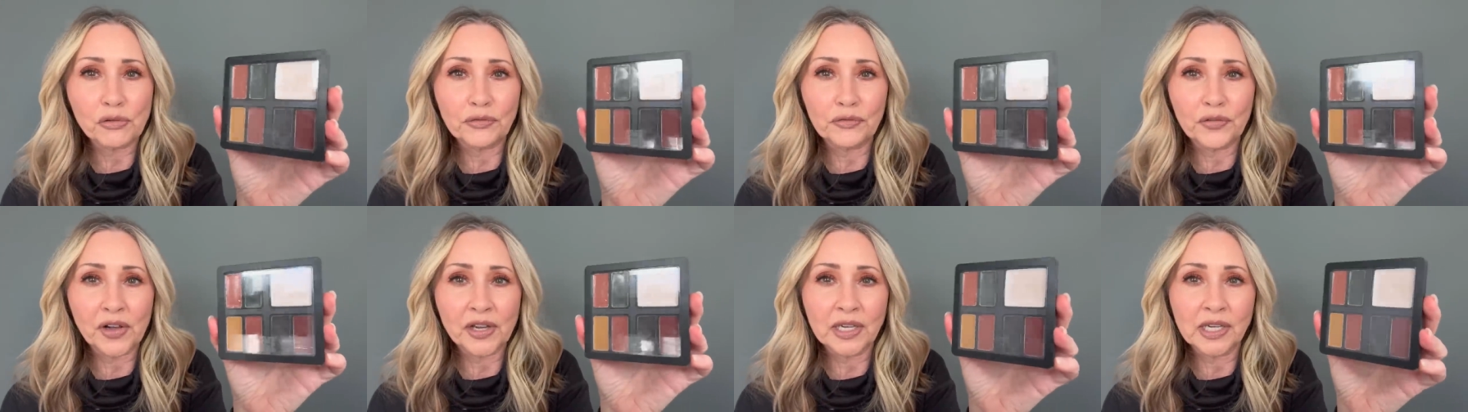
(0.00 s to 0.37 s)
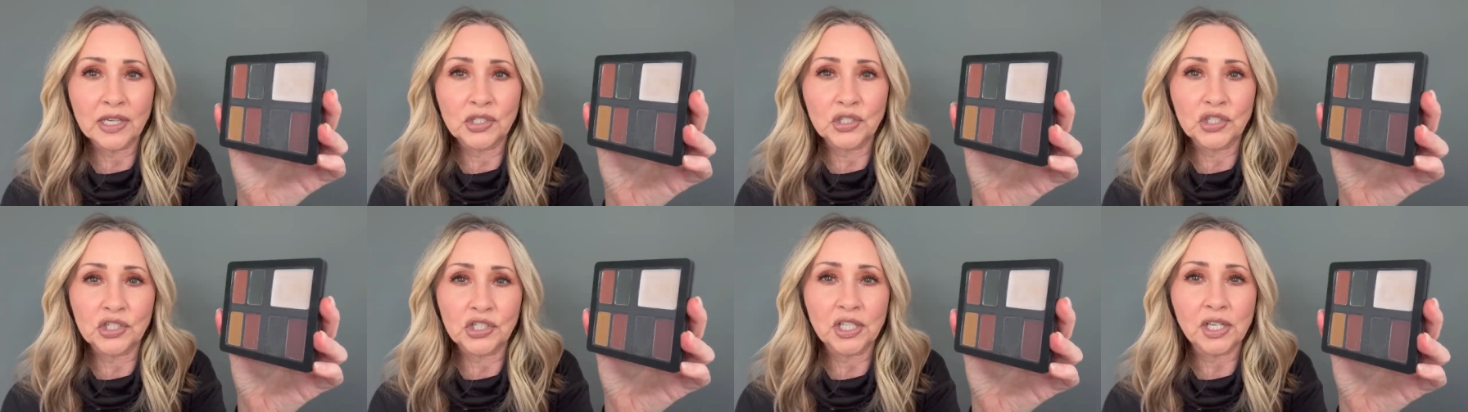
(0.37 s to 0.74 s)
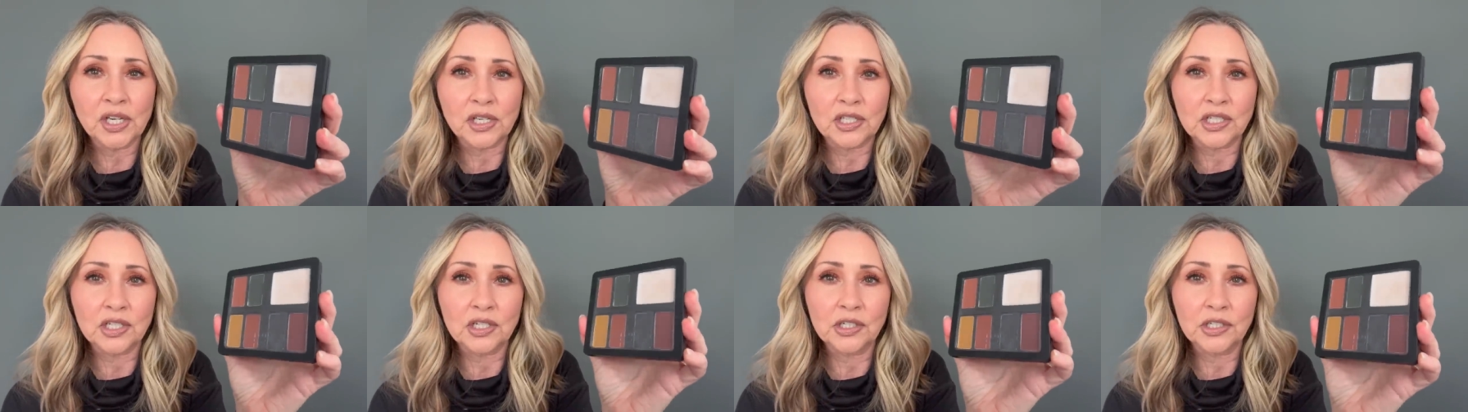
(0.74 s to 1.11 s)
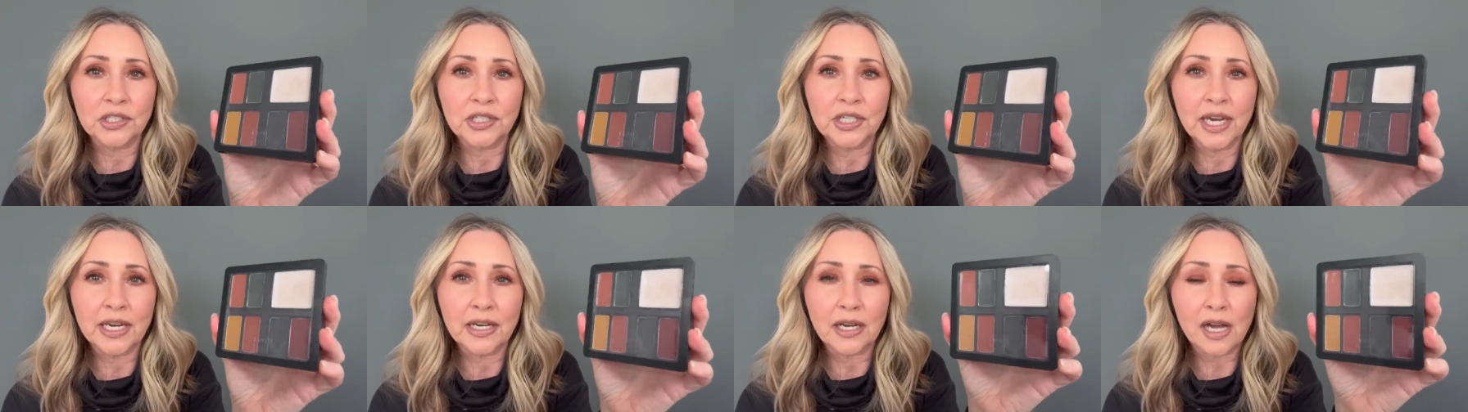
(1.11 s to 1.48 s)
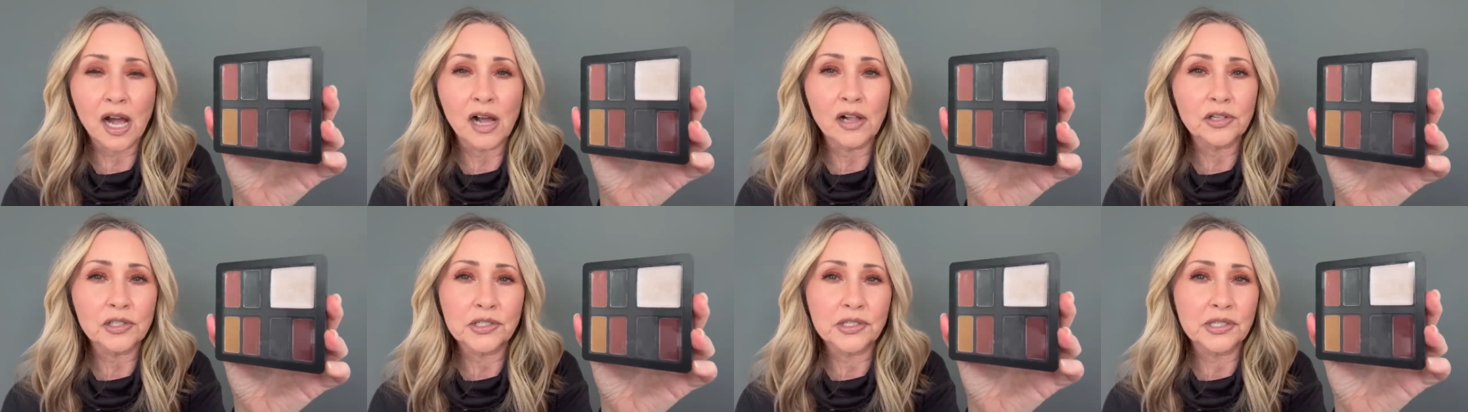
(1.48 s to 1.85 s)
funky chick to create
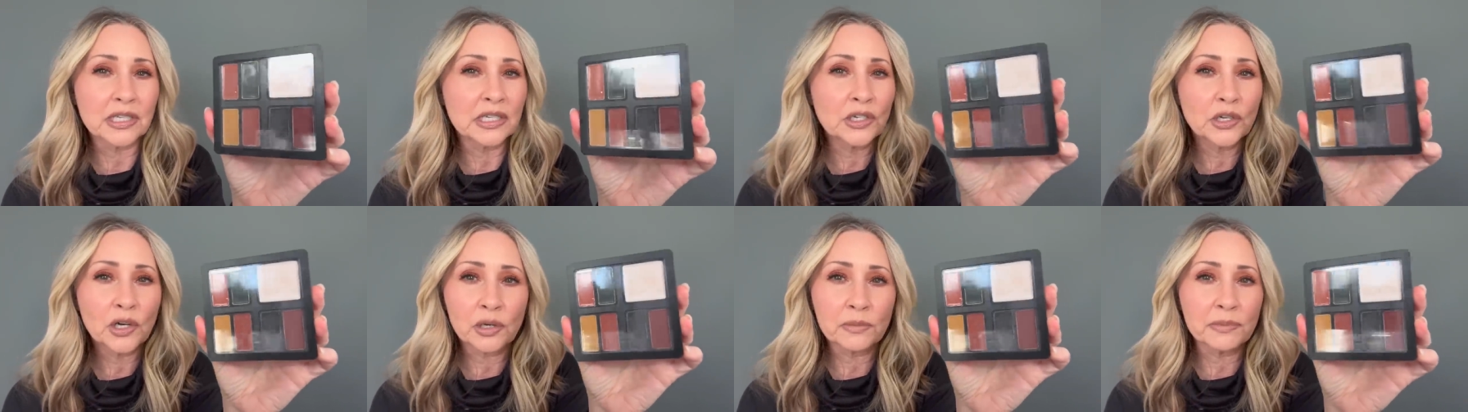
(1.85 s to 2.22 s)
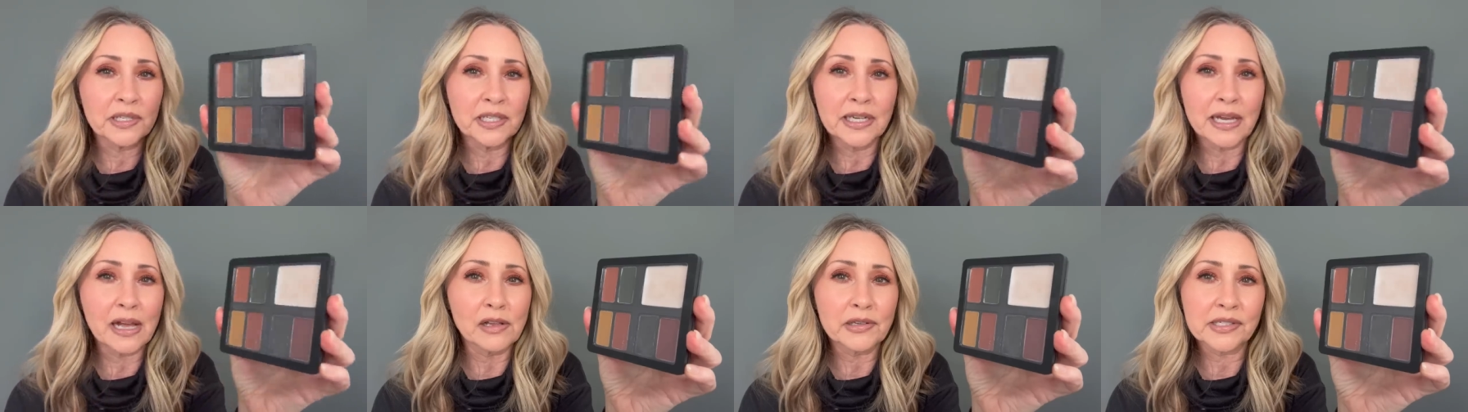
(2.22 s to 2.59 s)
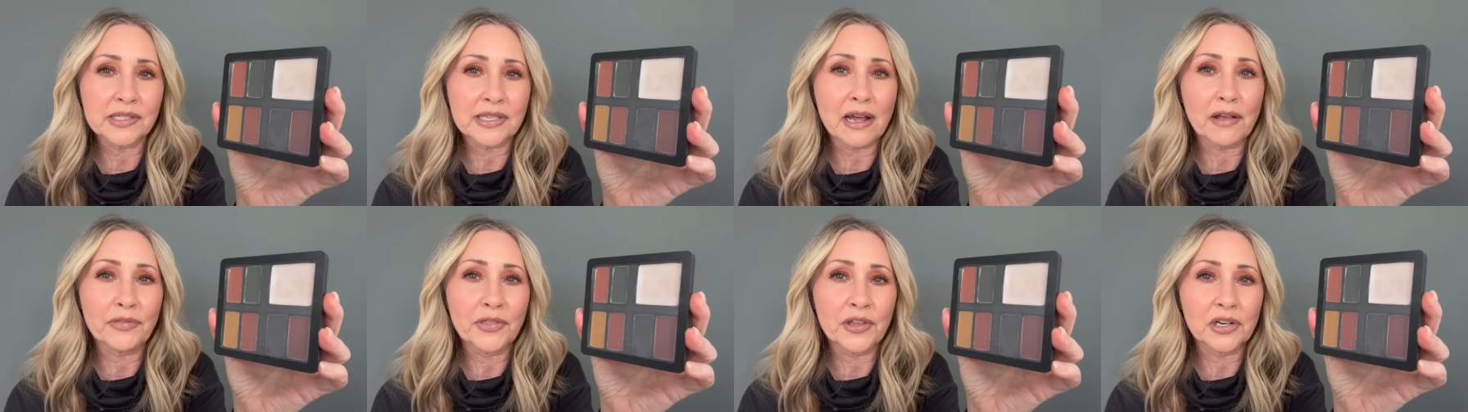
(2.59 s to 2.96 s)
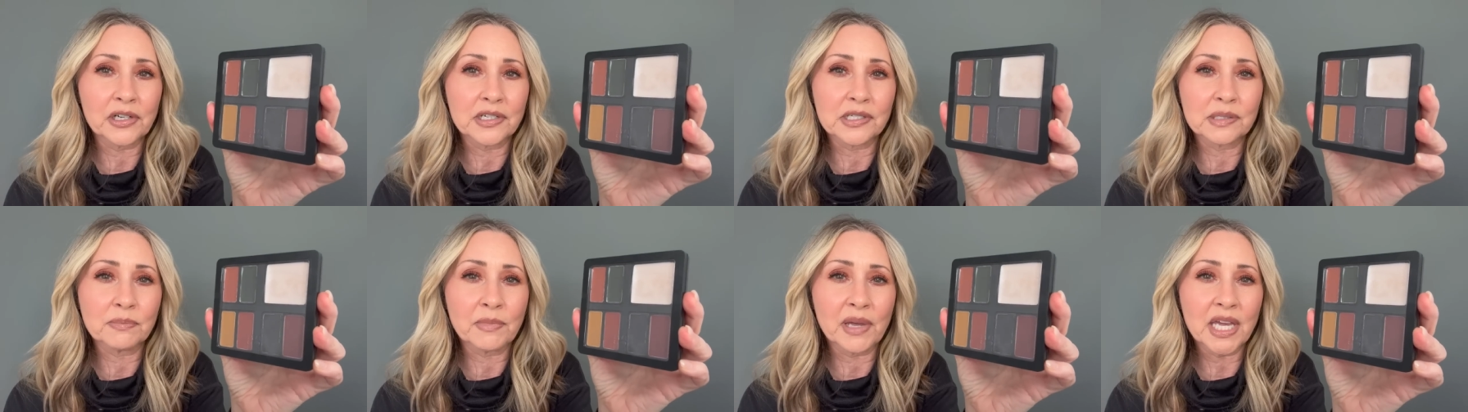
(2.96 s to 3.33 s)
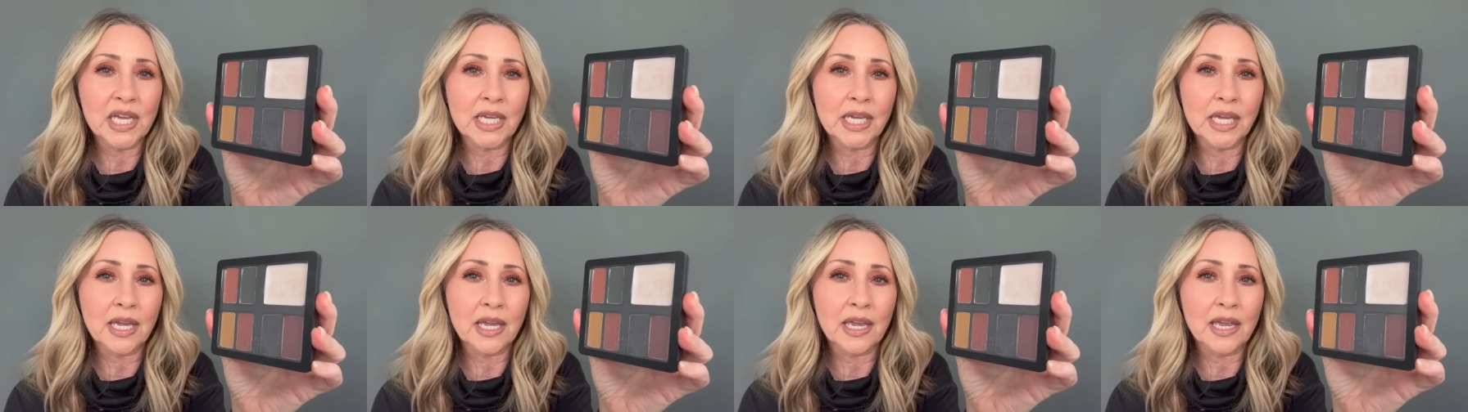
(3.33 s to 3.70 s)
colors that nobody else out there is
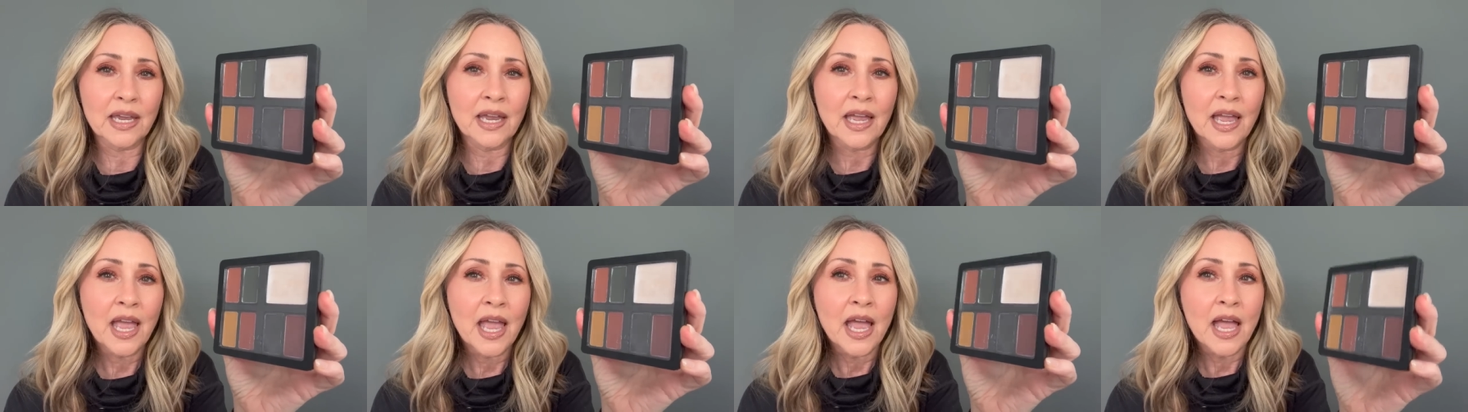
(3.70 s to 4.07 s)
making.